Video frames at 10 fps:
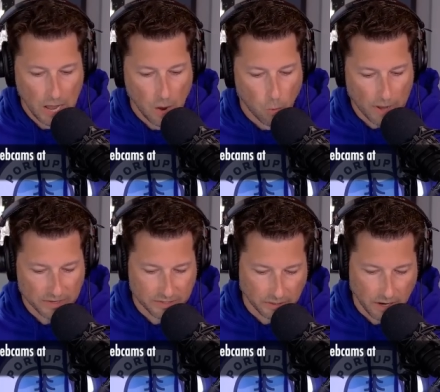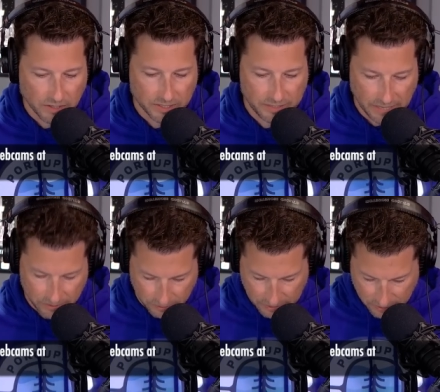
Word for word: What is the largest desert in the